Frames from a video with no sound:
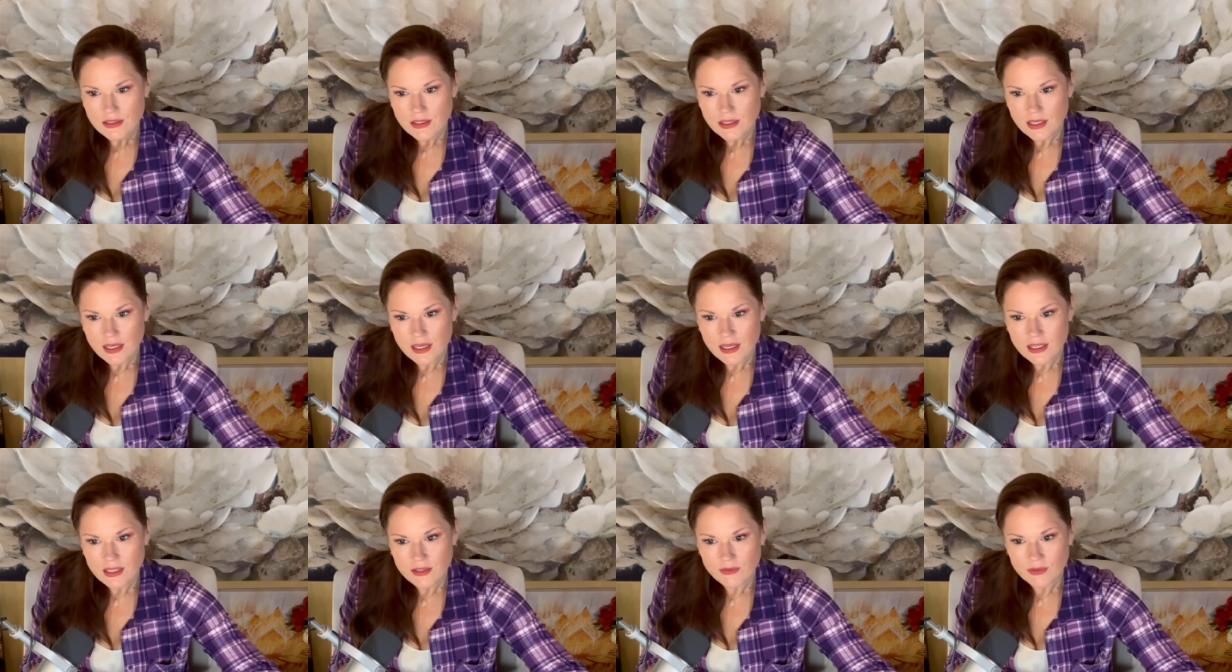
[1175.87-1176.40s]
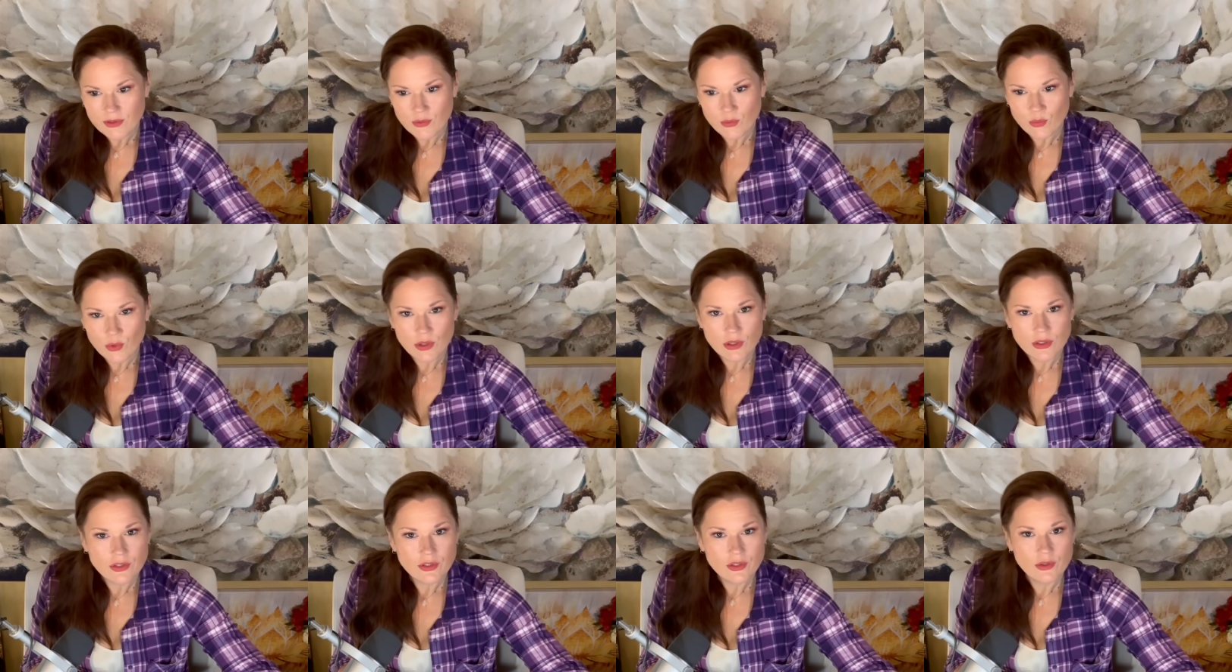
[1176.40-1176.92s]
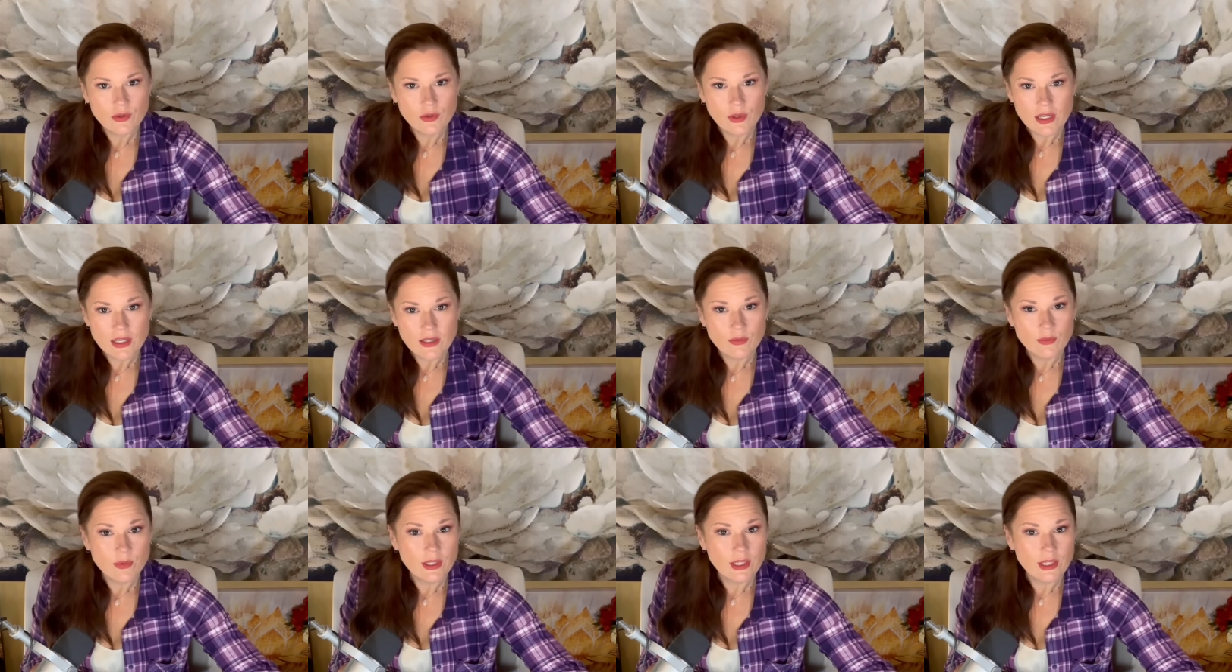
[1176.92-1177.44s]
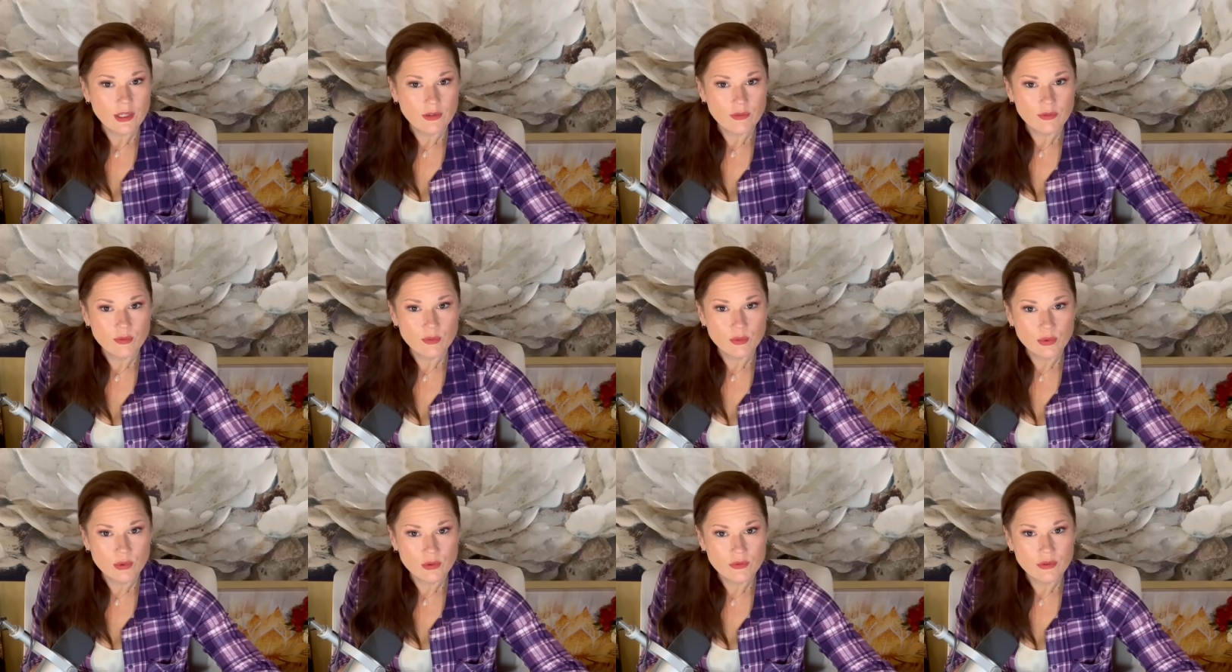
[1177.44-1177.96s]
And if it works, great. We
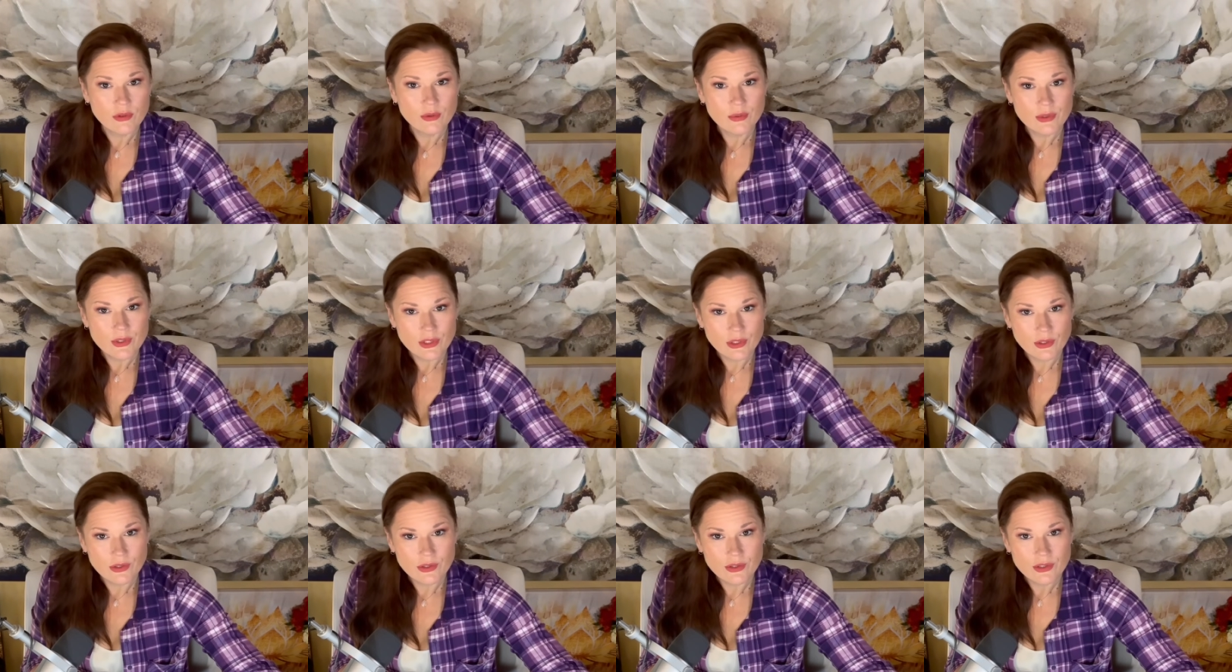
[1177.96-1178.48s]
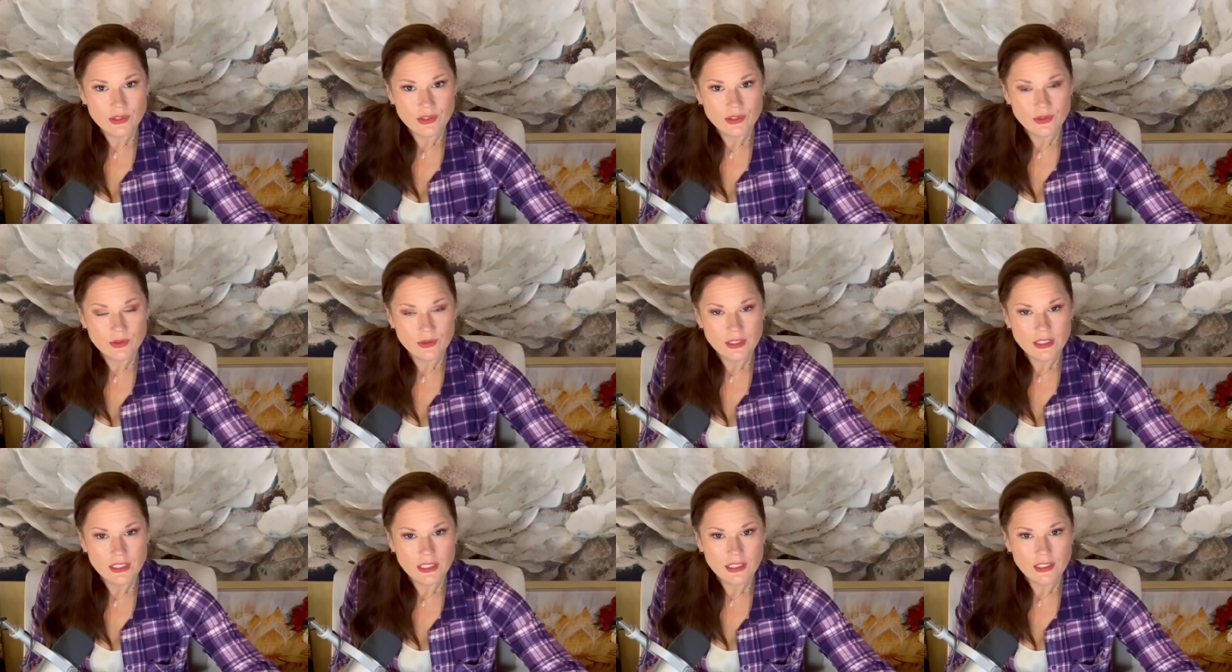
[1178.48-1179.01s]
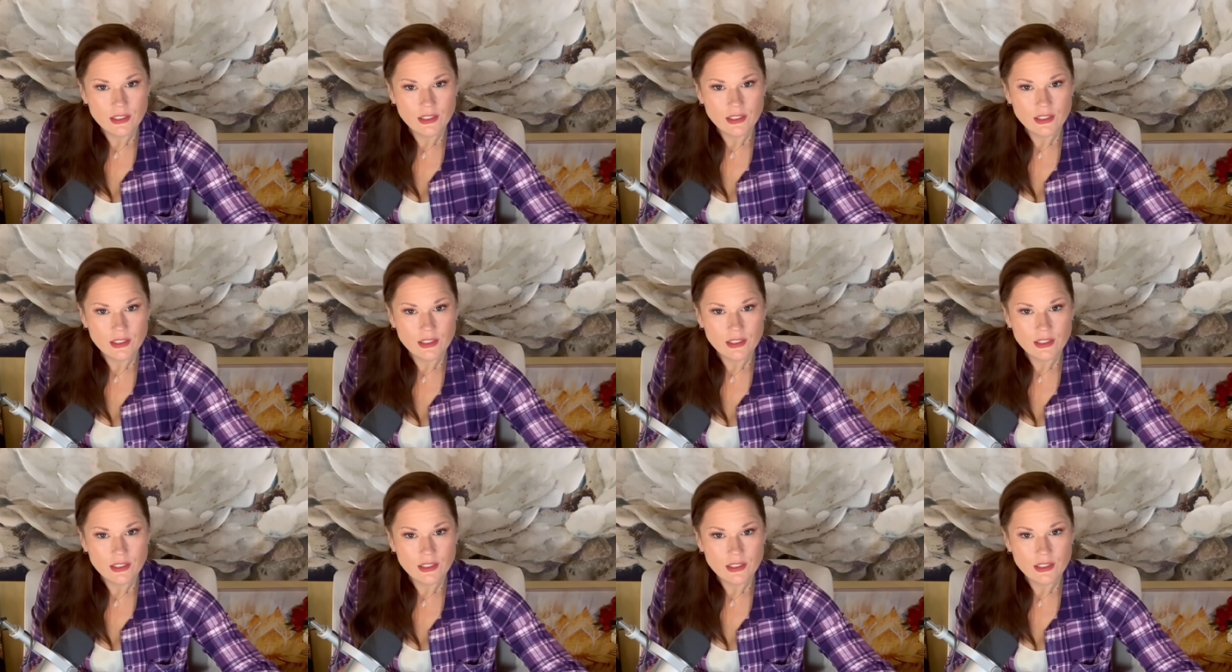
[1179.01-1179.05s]
have proof of results in 3D.